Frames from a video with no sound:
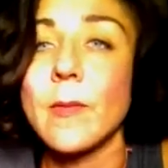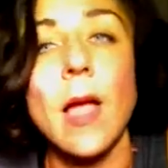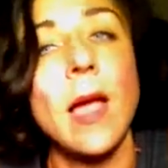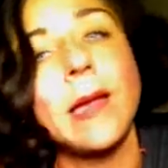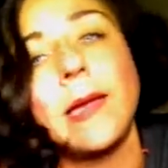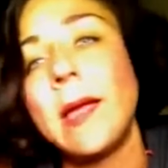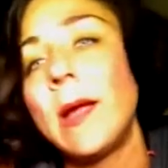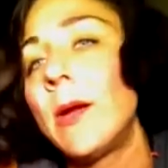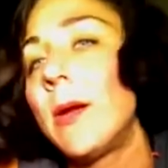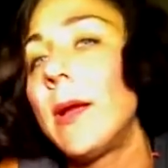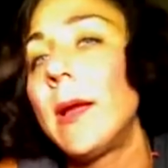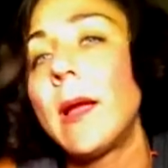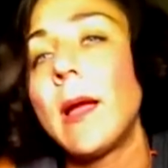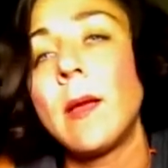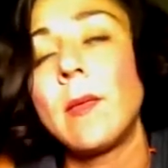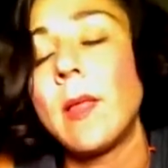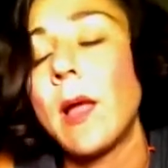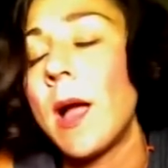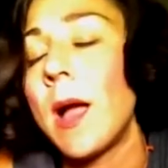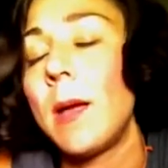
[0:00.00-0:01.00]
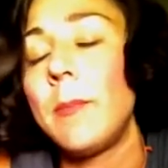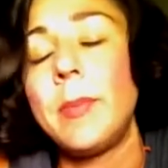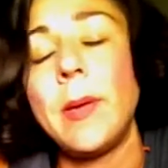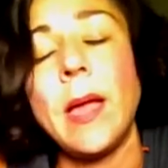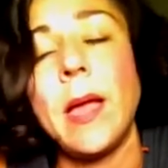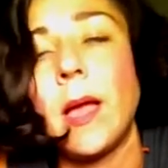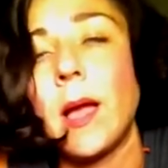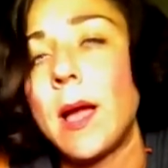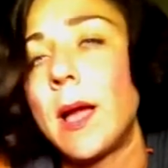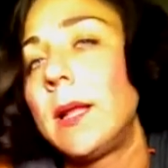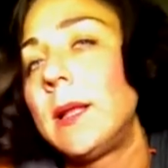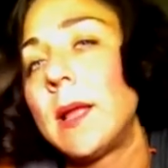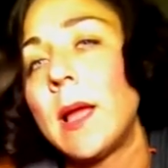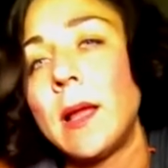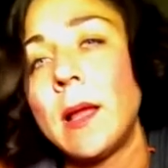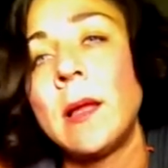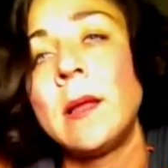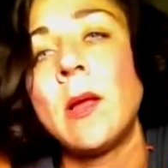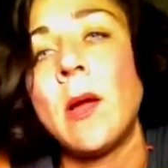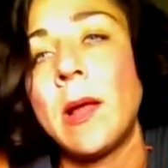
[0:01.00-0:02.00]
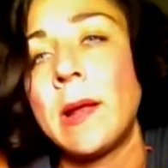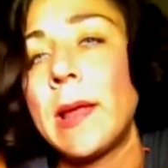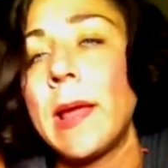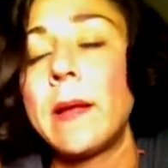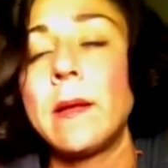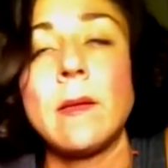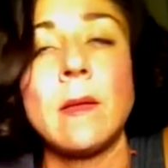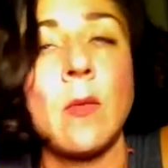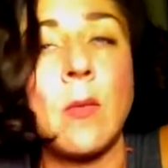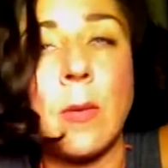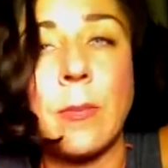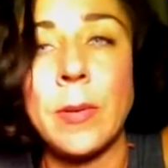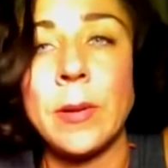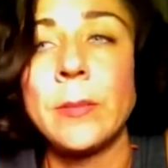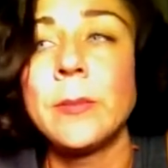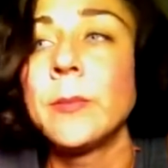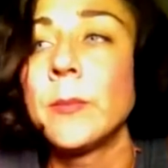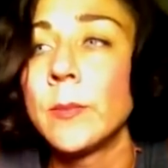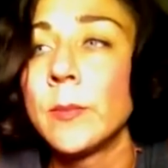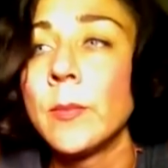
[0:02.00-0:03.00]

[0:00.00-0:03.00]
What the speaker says: I carry a hot pink gun. I know how to handle a weapon.